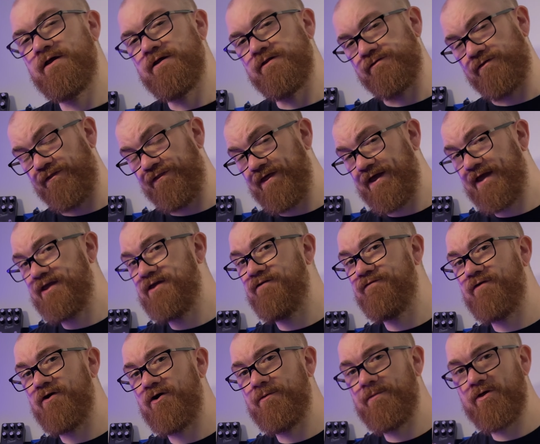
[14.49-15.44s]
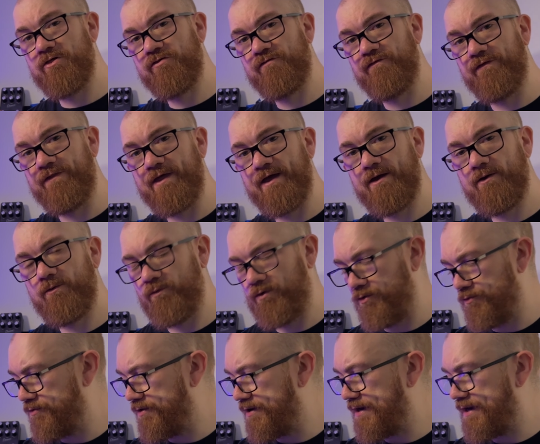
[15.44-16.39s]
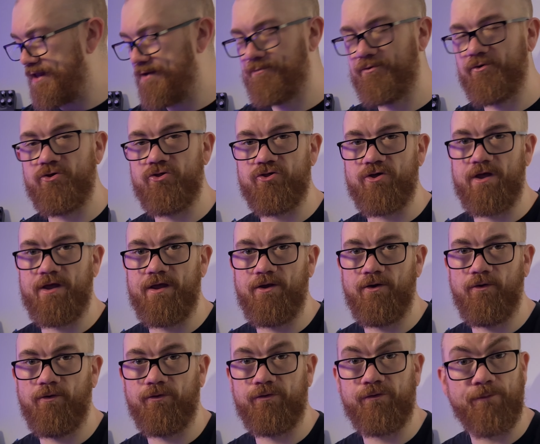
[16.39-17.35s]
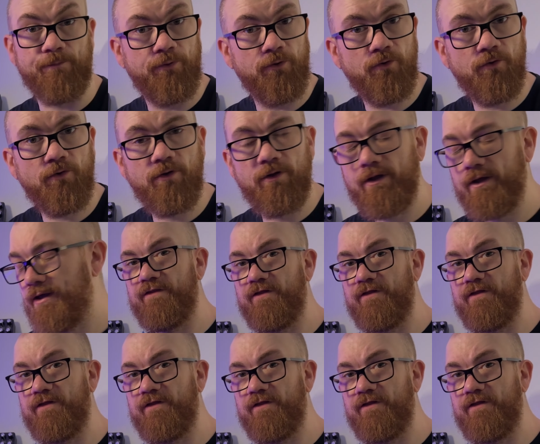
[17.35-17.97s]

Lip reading: So thank you very much for that. We really appreciate your support.